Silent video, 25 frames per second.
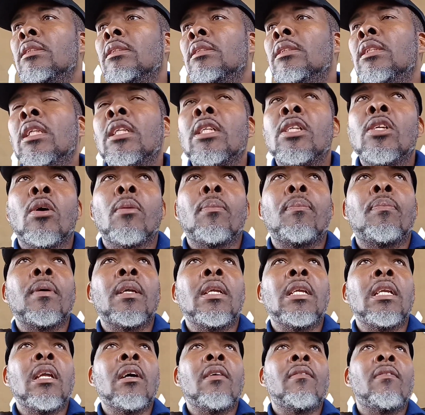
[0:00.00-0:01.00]
the duppy
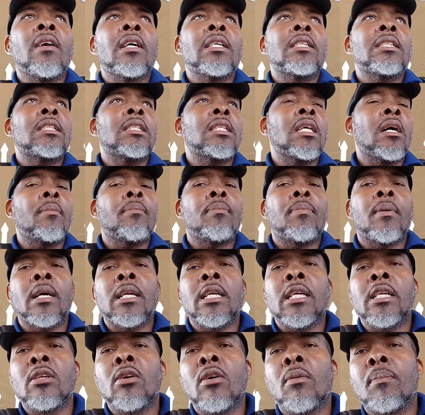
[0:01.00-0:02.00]
never stop and
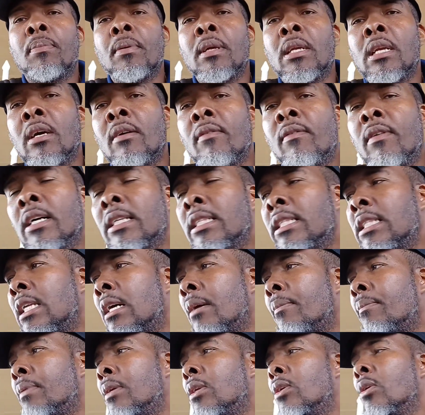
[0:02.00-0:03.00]
the duppy never
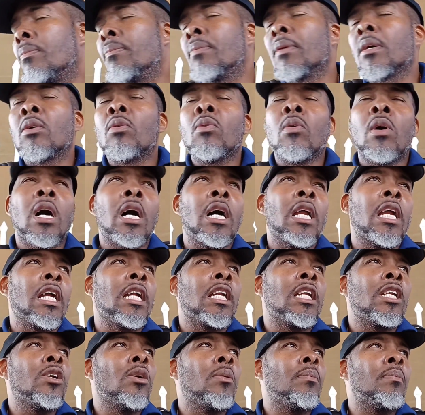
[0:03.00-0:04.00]
stop. The duppy go on and
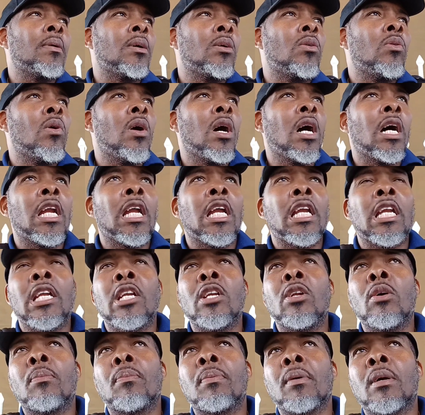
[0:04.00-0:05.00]
the duppy go on and the
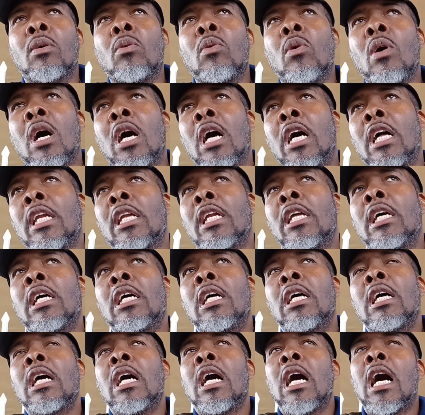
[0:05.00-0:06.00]
duppy go on.
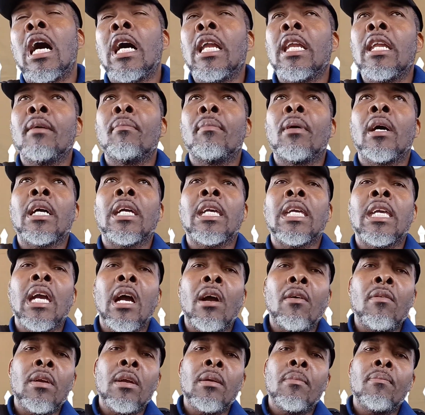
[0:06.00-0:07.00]
And them a
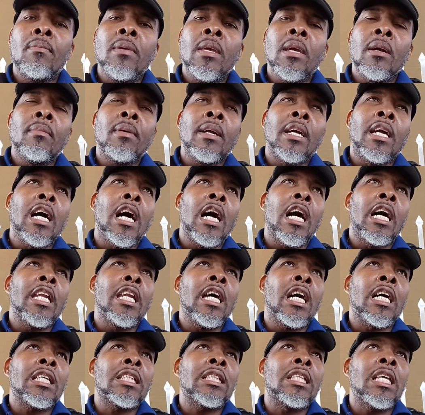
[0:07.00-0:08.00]
carry baby got
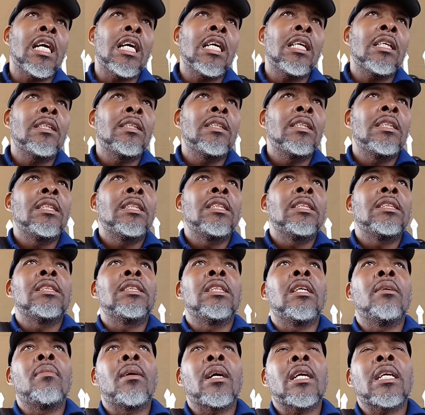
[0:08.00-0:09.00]
doctor.
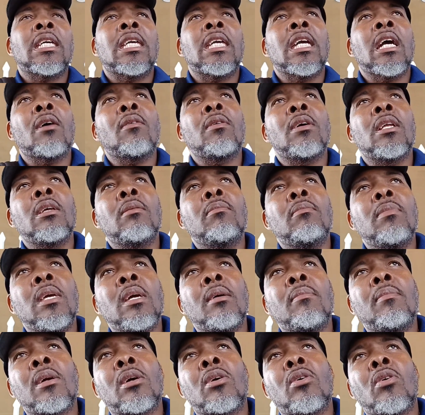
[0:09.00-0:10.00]
They might carry the
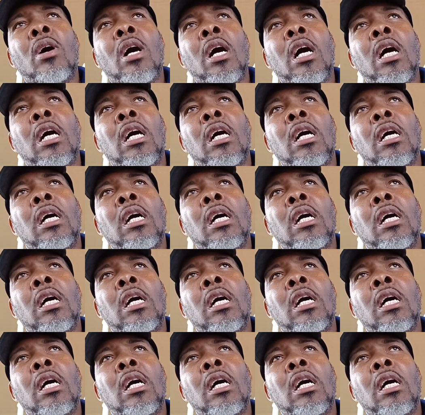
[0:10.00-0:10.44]
baby go a,